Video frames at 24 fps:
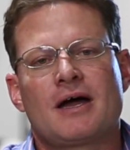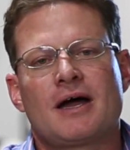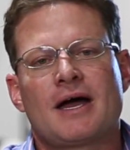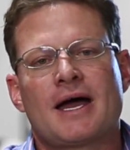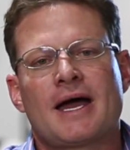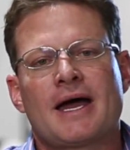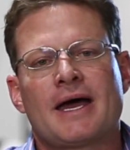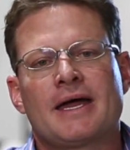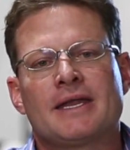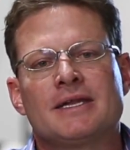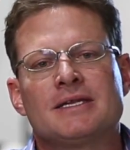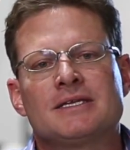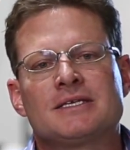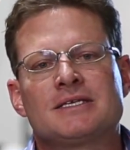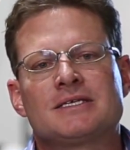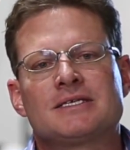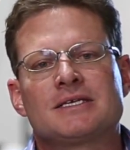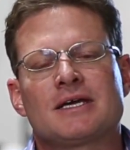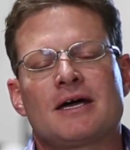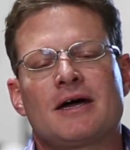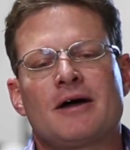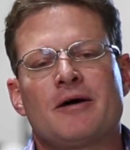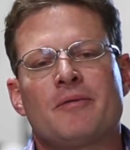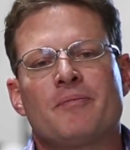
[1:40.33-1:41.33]
and
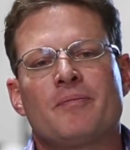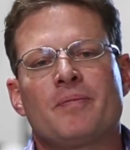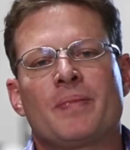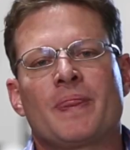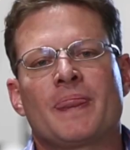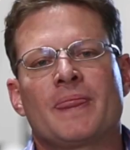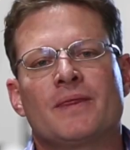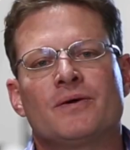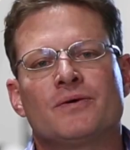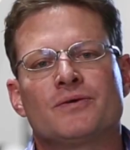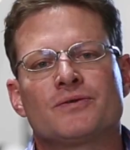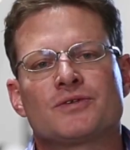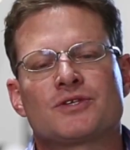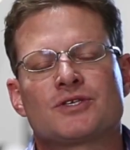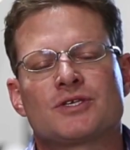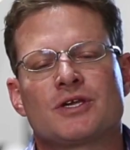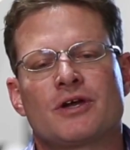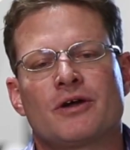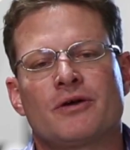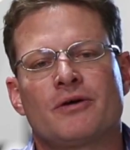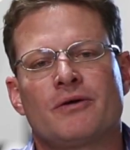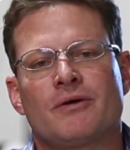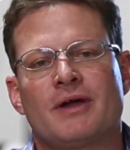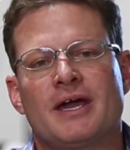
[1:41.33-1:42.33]

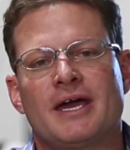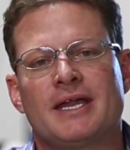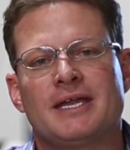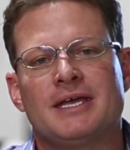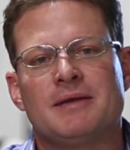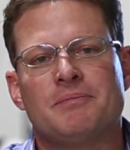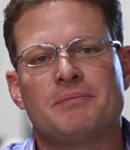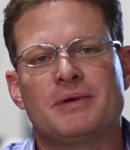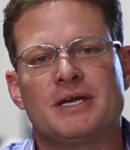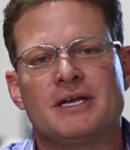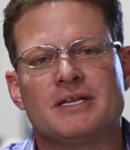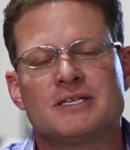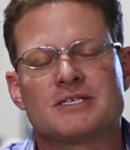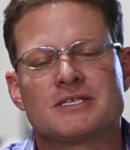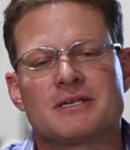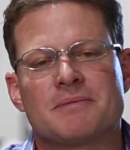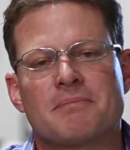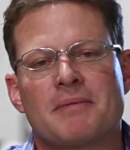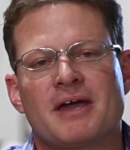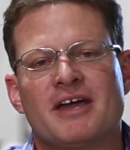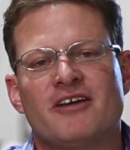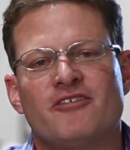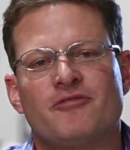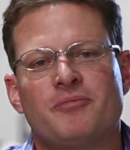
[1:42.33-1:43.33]
also any beans that
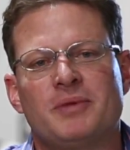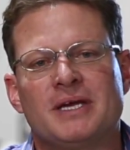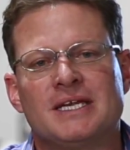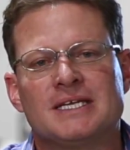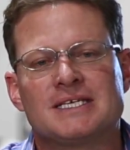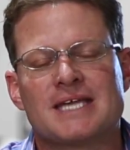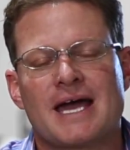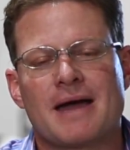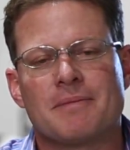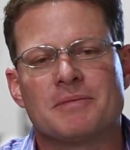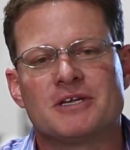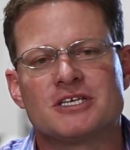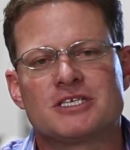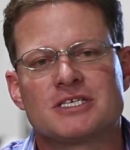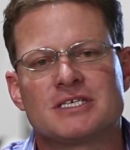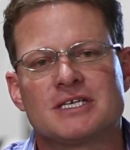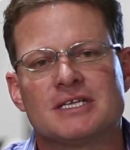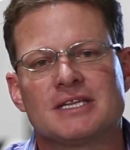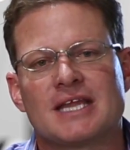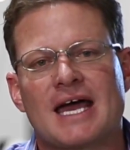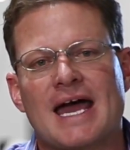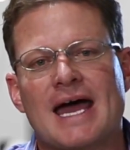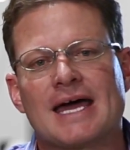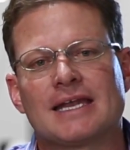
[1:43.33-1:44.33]
may have been damaged
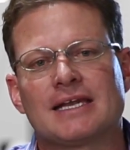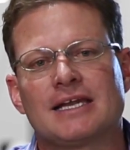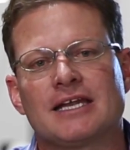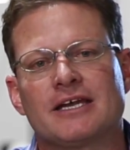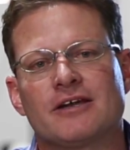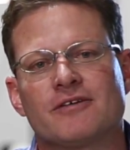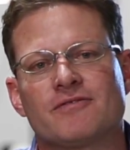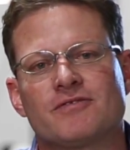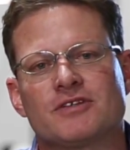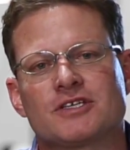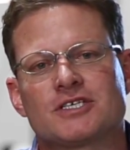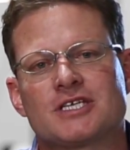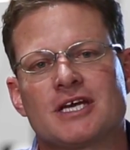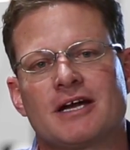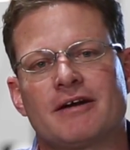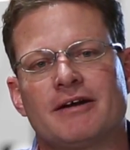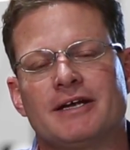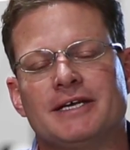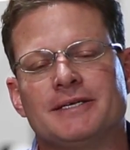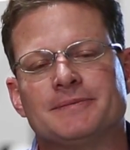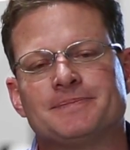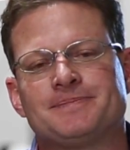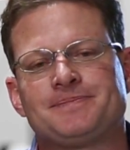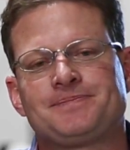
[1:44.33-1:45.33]
in the handling of the
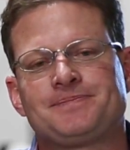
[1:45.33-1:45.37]
cherry.